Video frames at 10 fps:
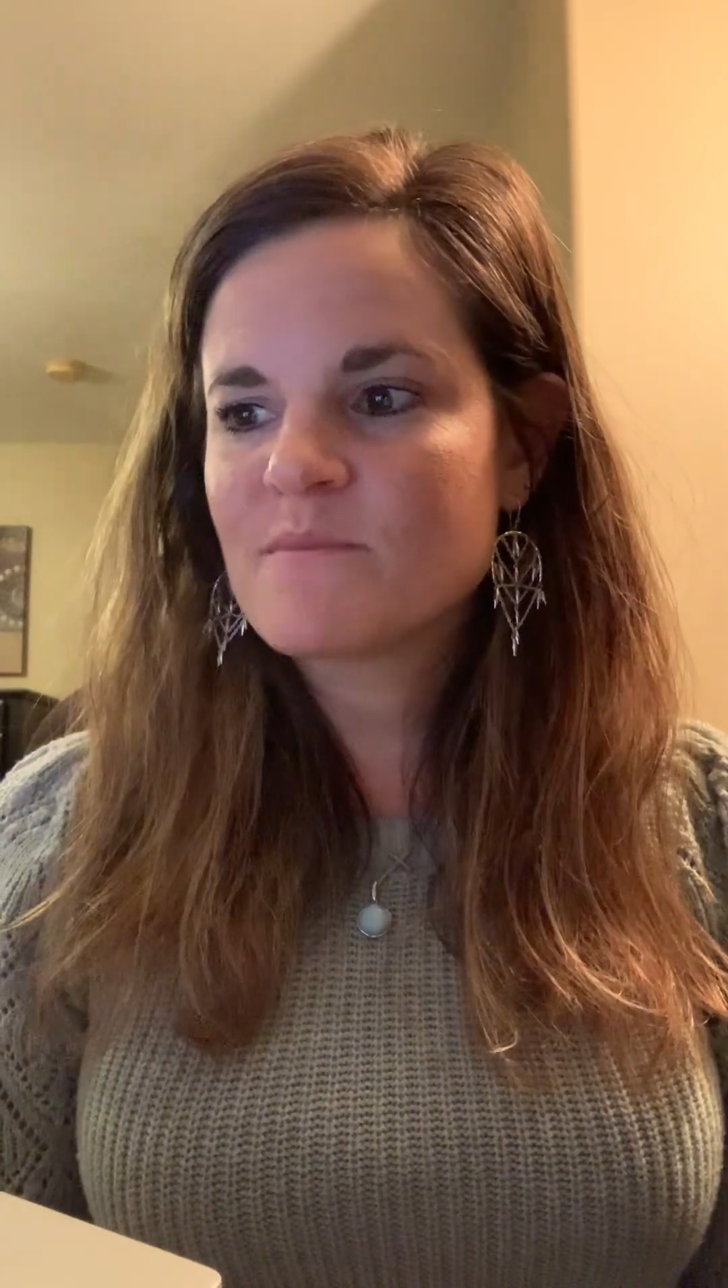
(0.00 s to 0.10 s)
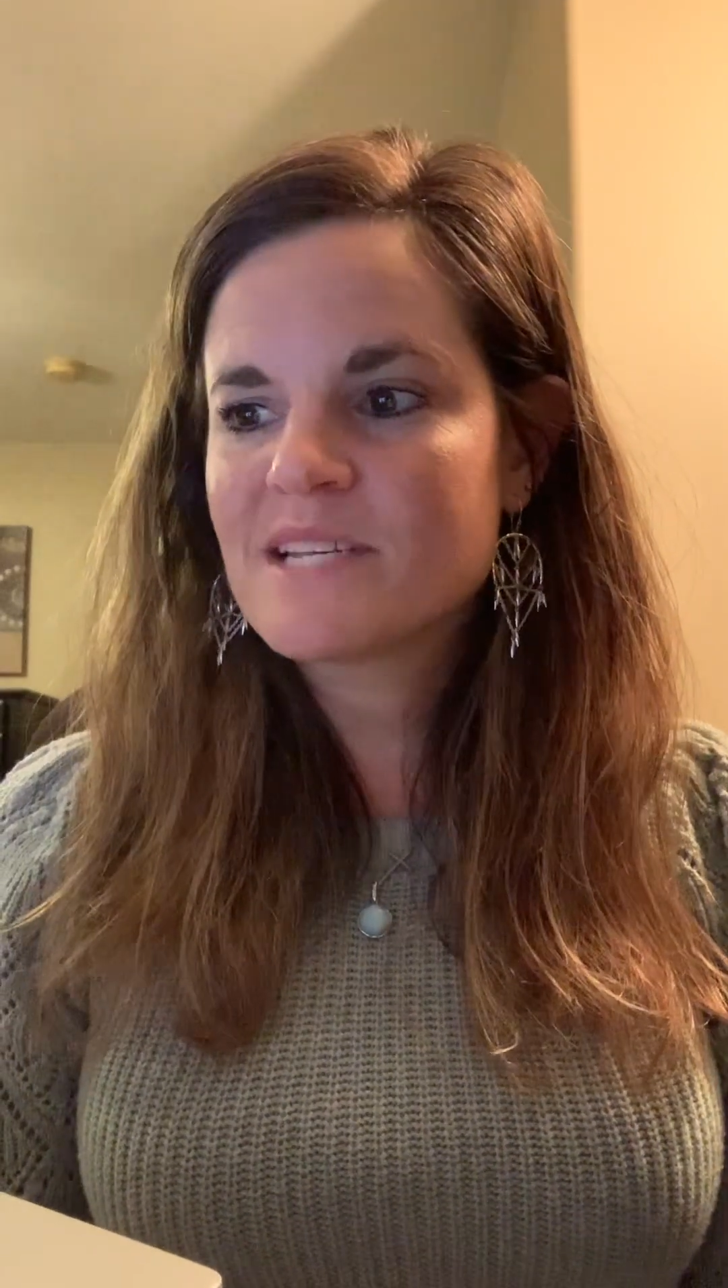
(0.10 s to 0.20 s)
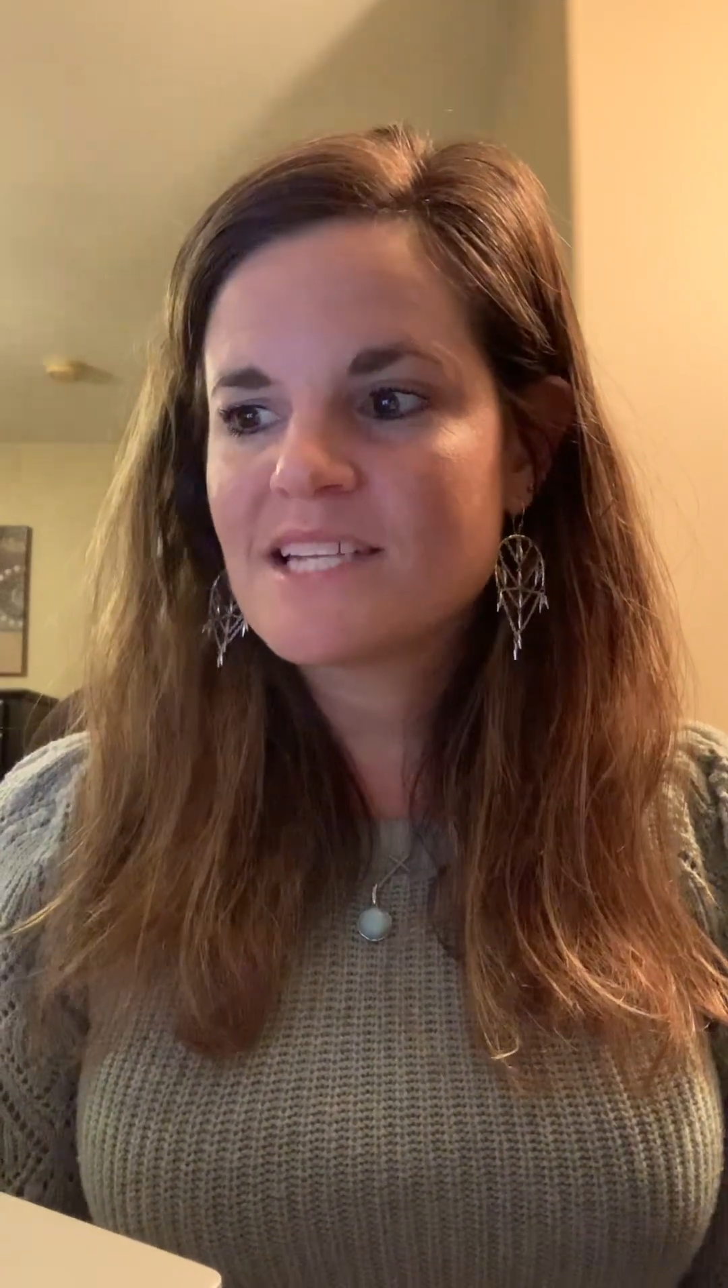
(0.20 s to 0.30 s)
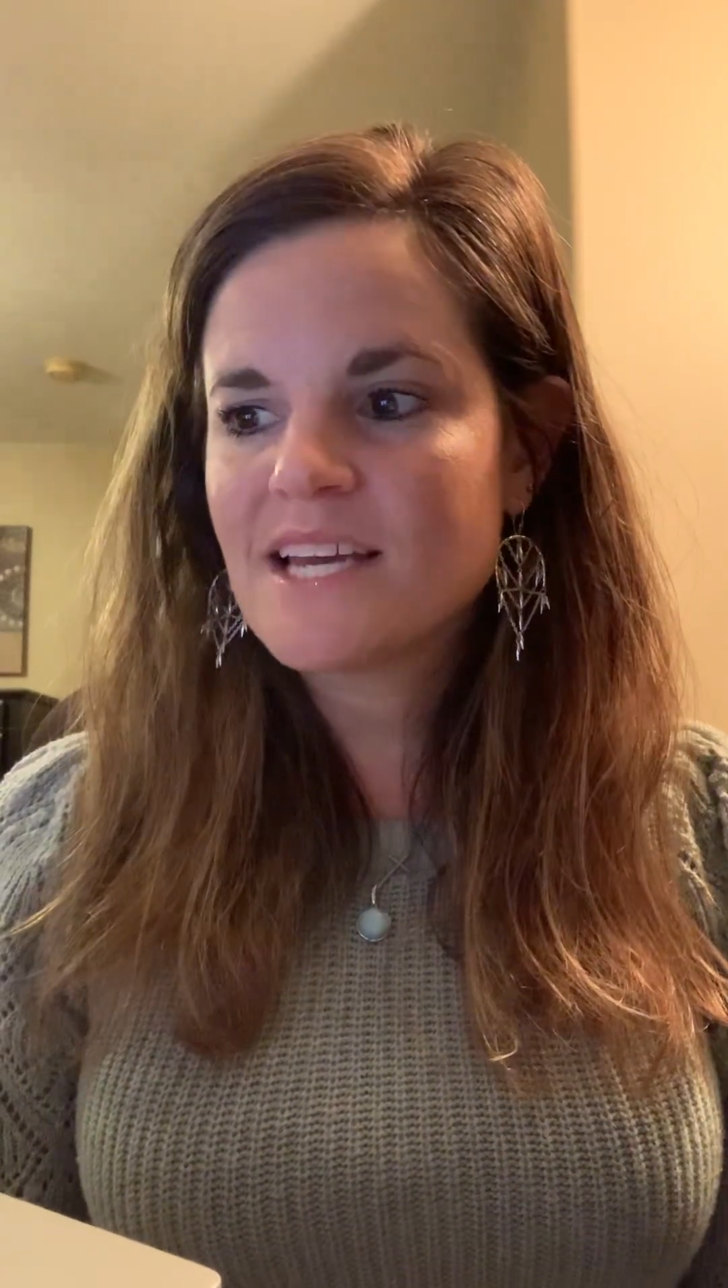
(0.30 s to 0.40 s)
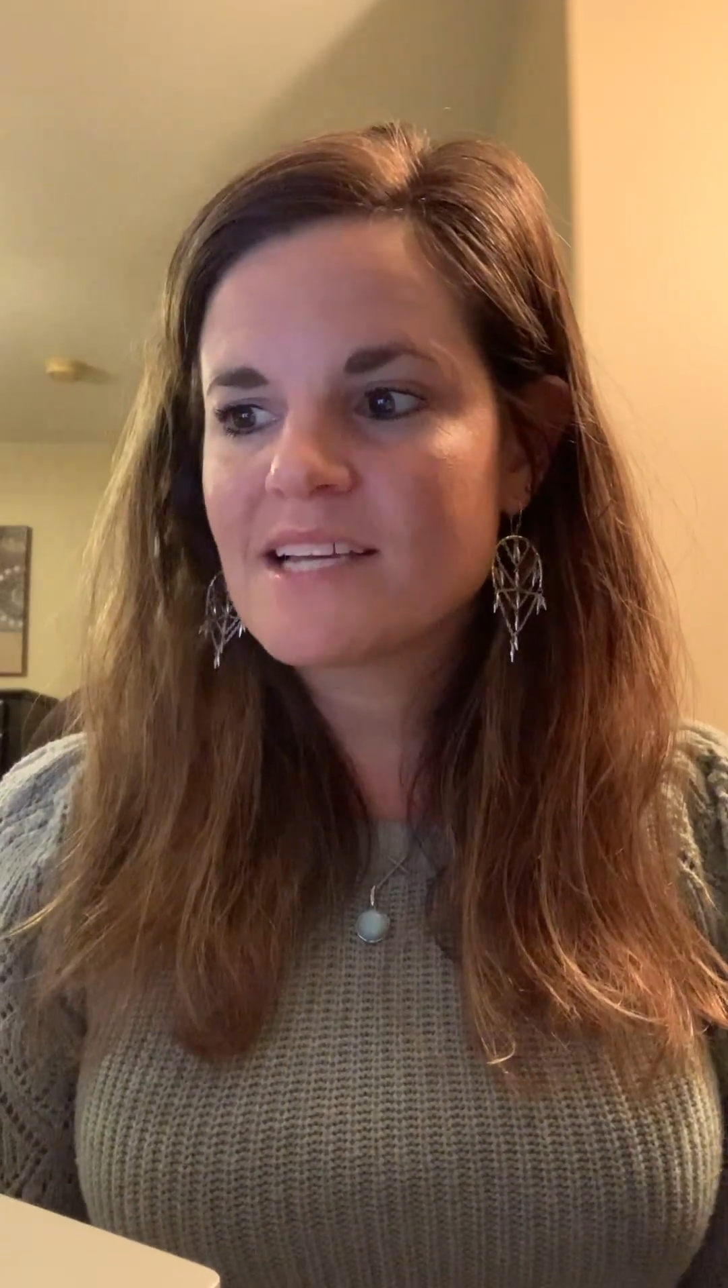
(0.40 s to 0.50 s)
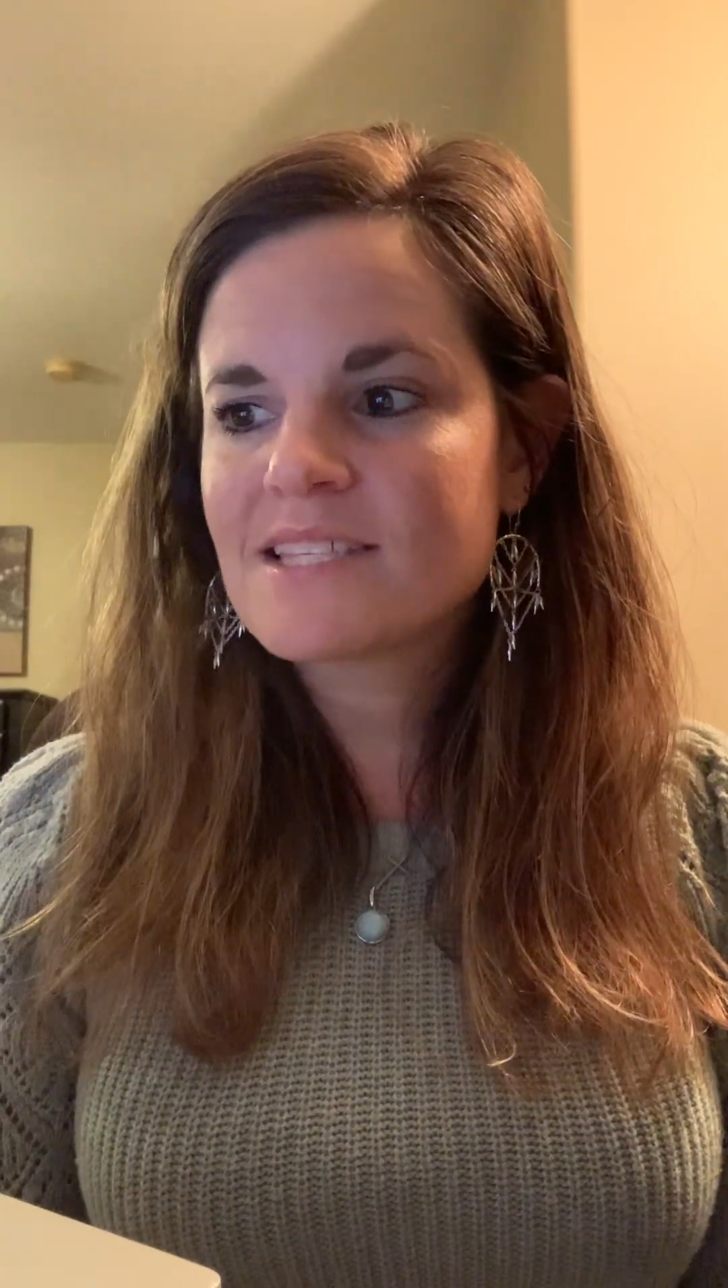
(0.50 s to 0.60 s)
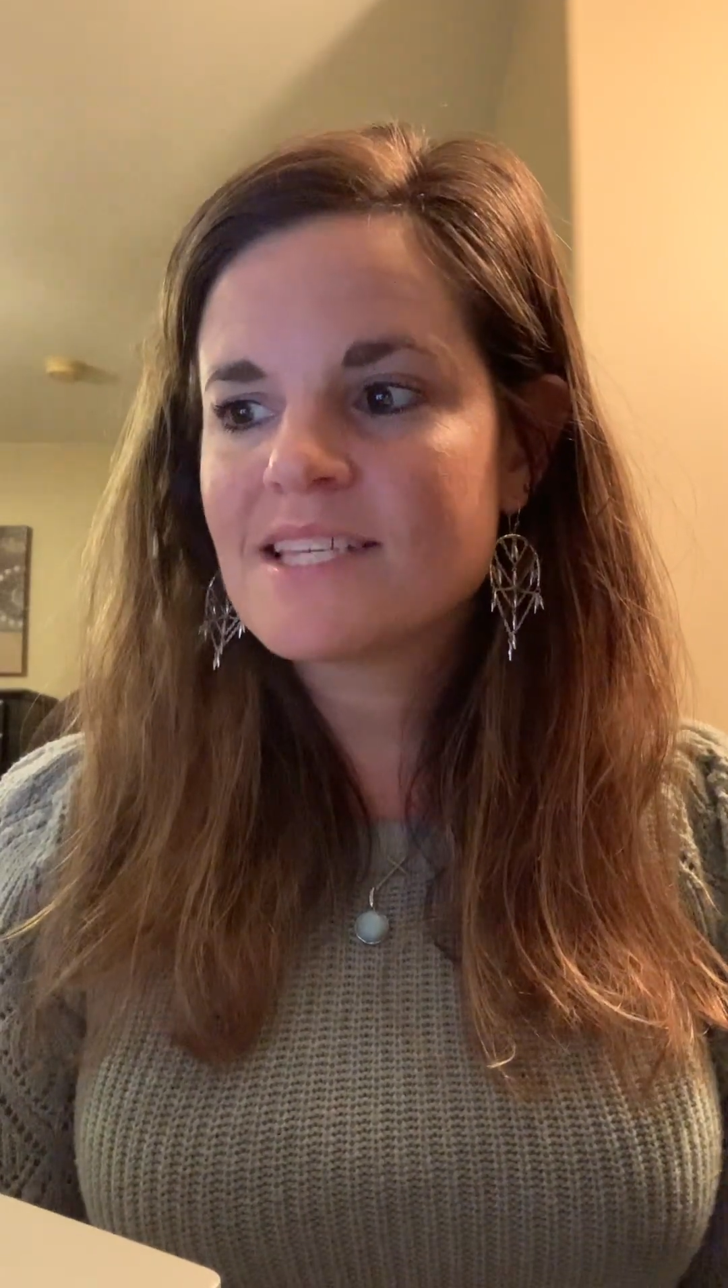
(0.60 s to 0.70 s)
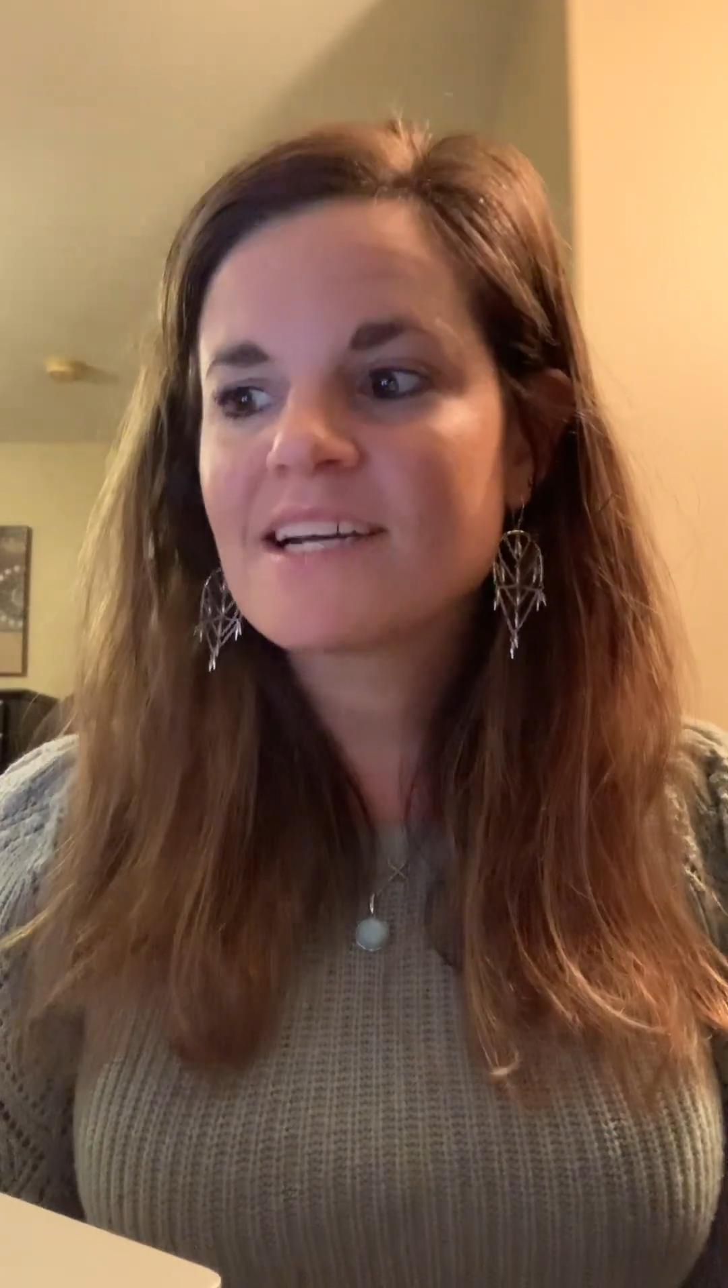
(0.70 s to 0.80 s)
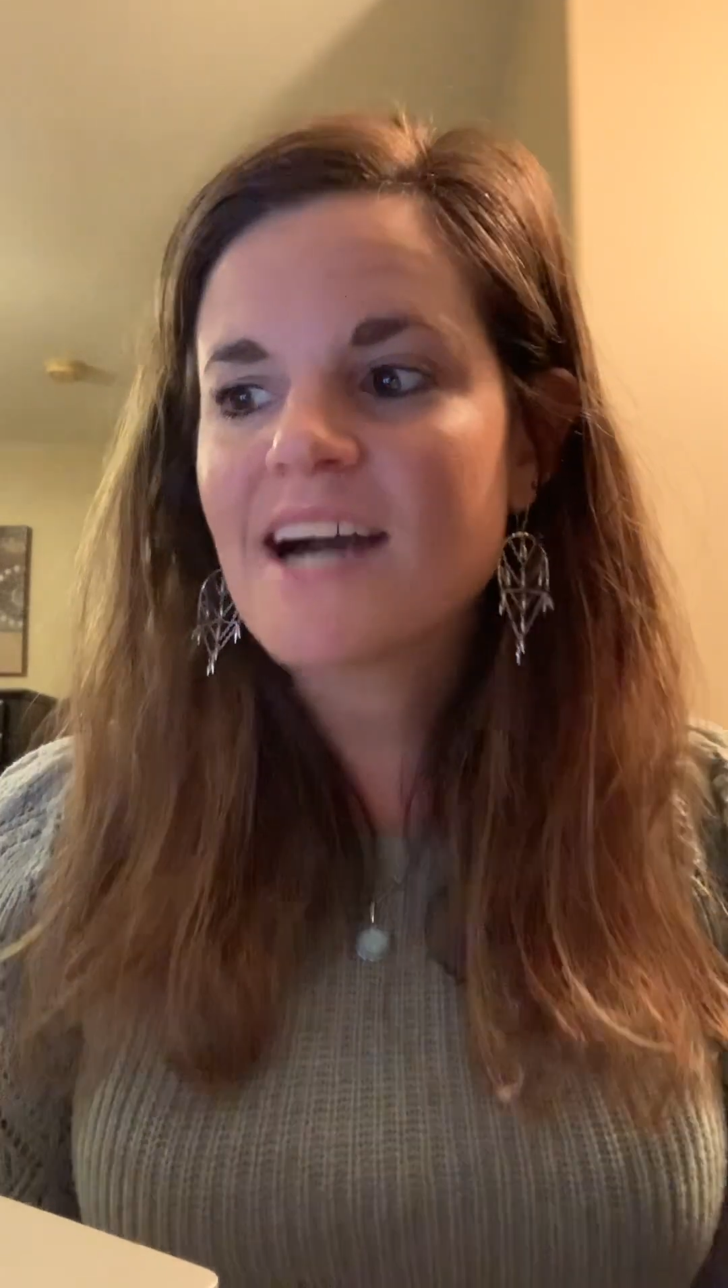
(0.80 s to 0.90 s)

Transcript: mistakes.